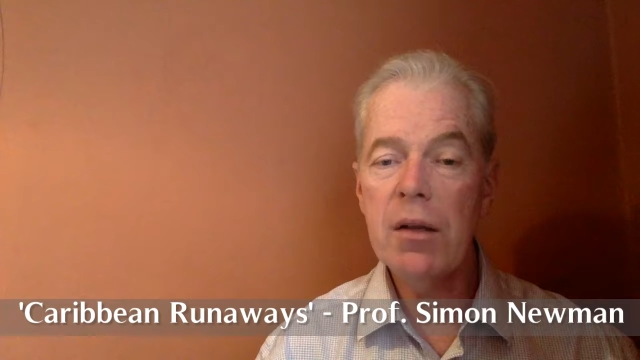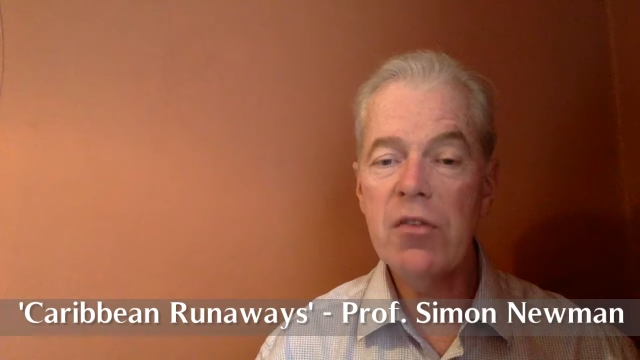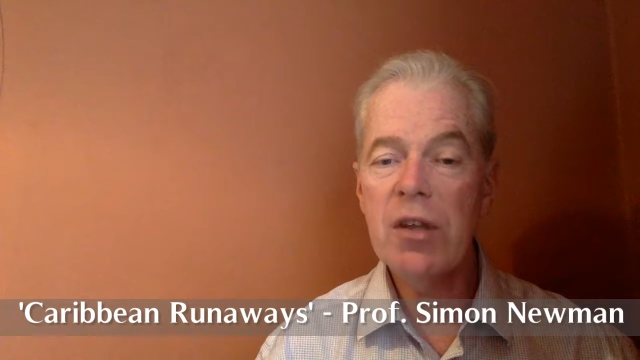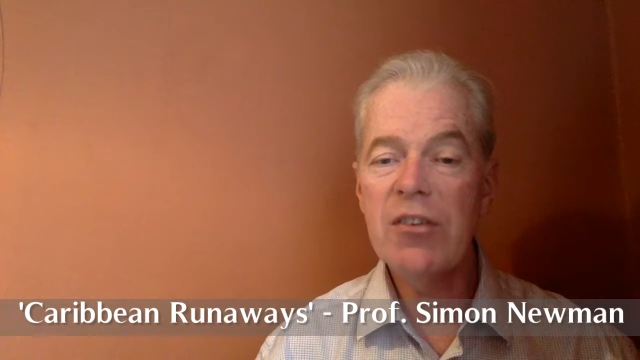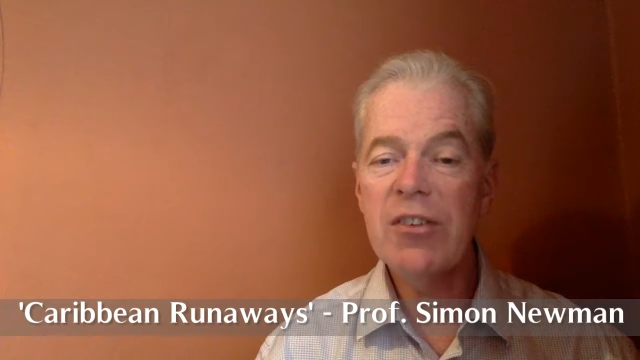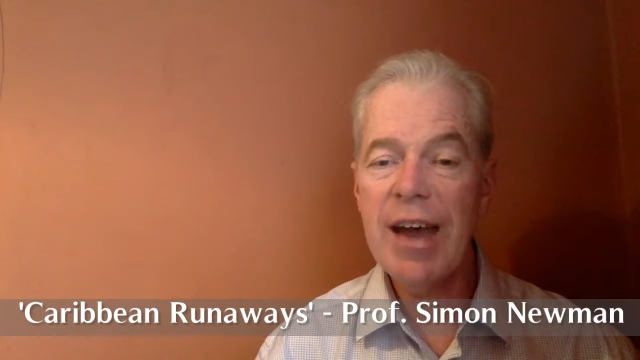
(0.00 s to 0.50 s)
us
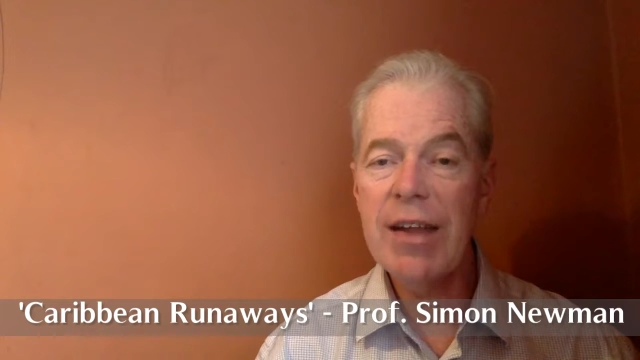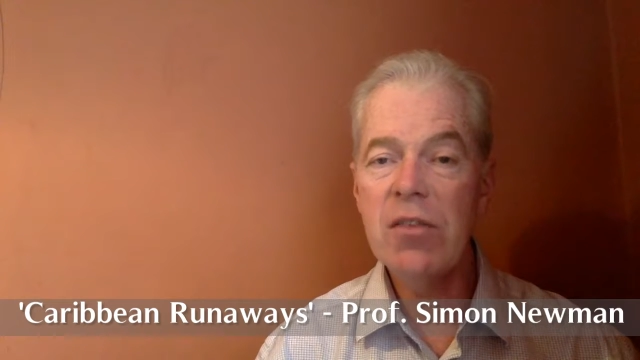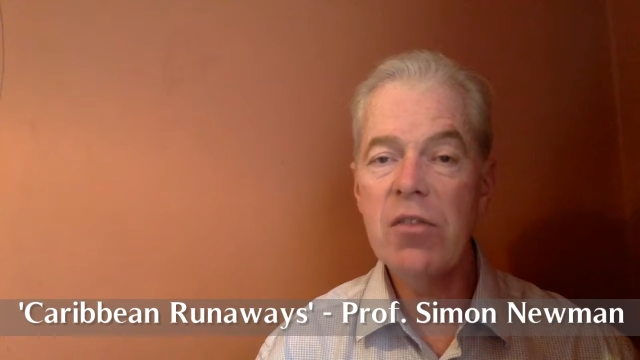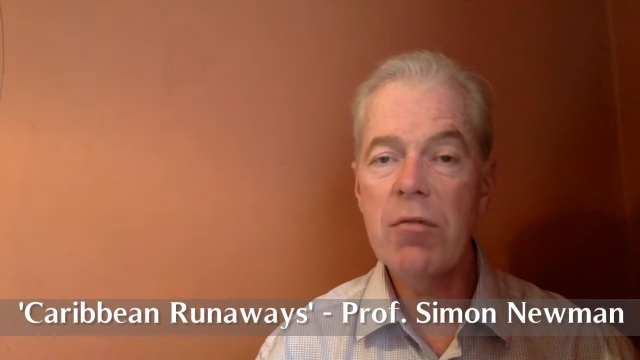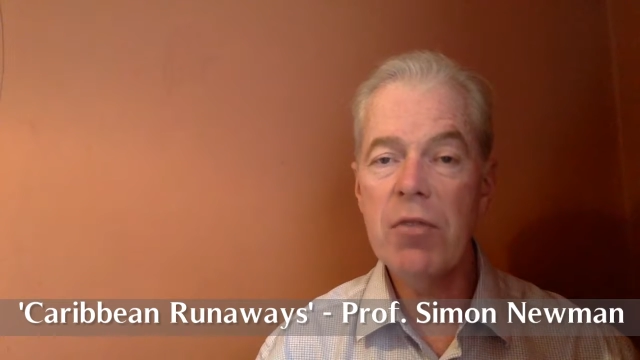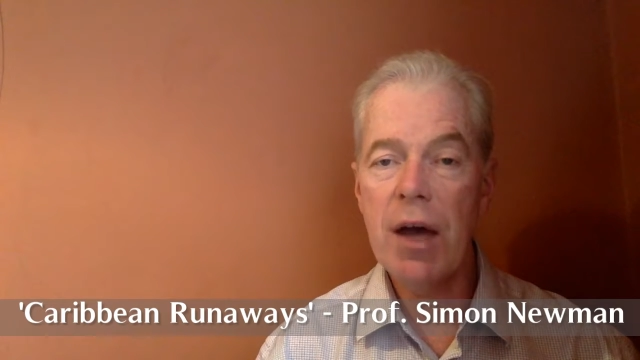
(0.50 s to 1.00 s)
that
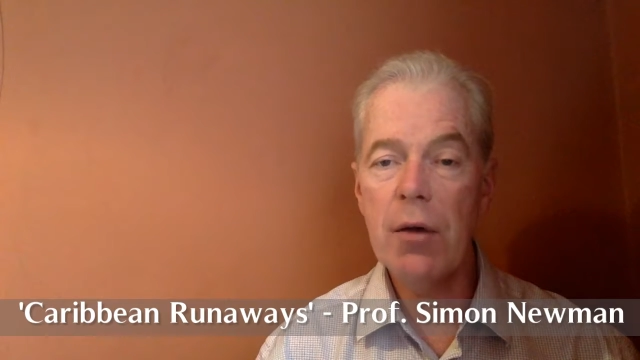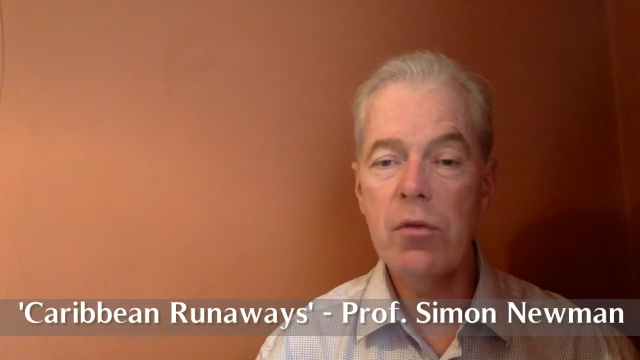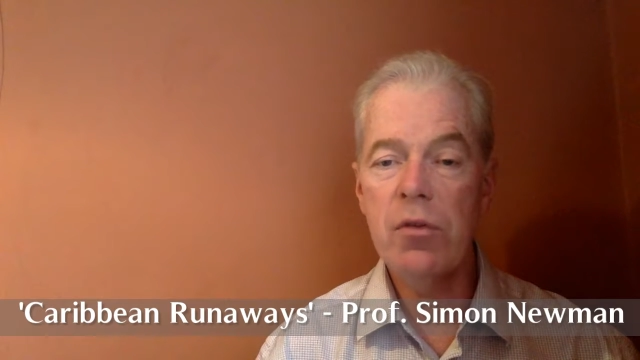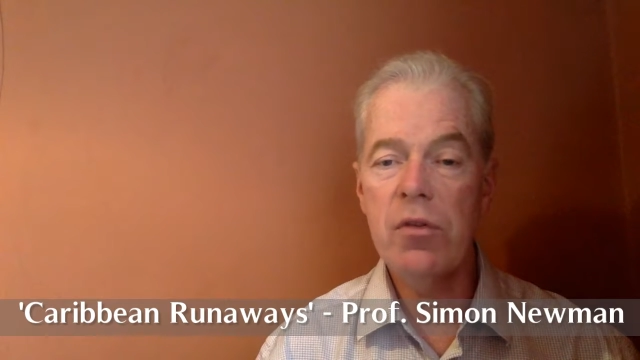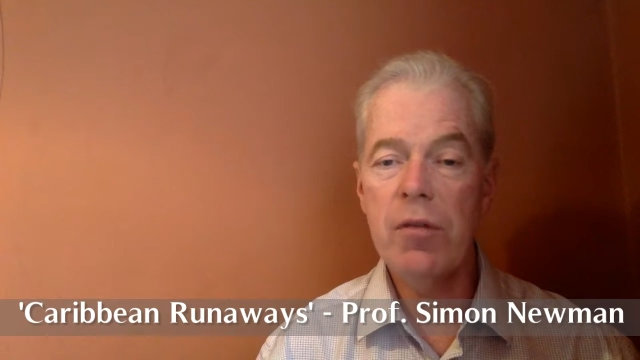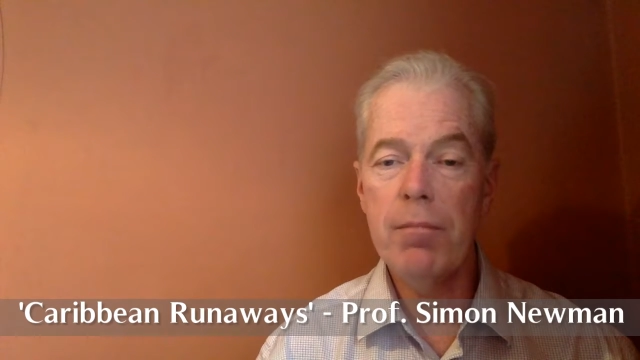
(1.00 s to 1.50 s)
tens of
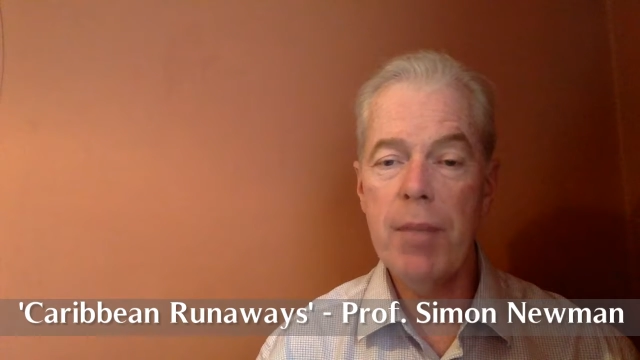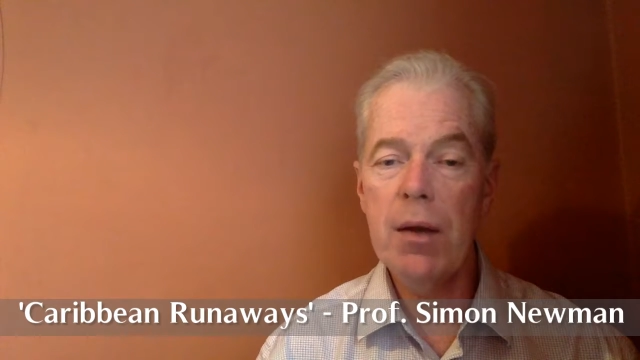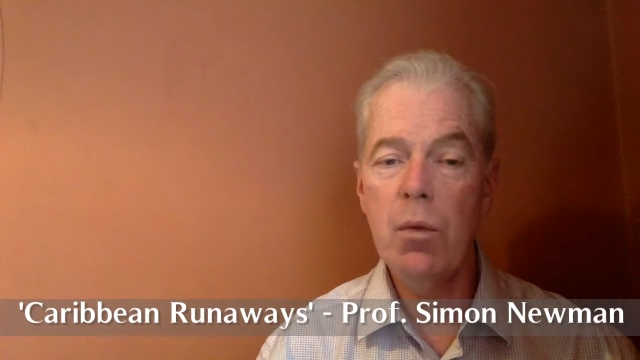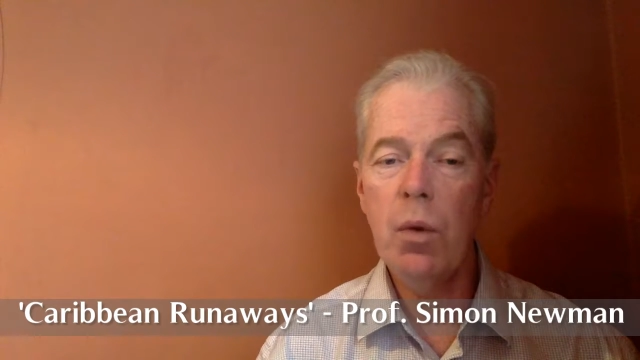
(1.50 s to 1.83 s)
thousands of men,